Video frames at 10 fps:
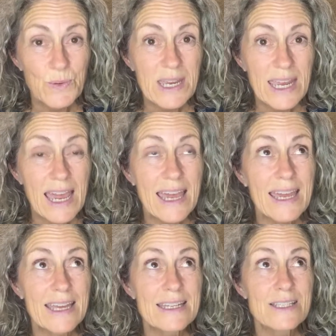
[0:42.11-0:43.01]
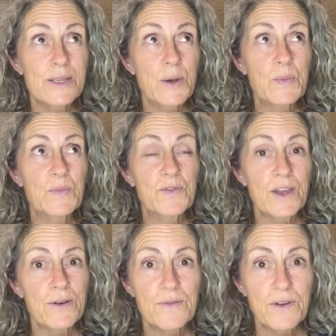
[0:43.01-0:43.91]
We had some
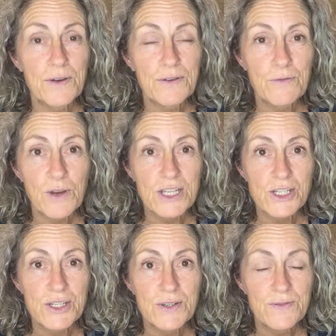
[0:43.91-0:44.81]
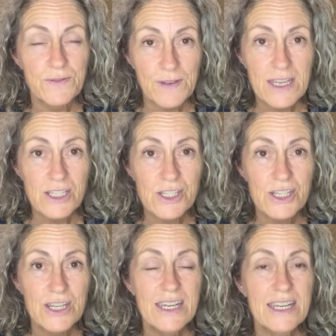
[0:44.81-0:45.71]
very, very fresh fish.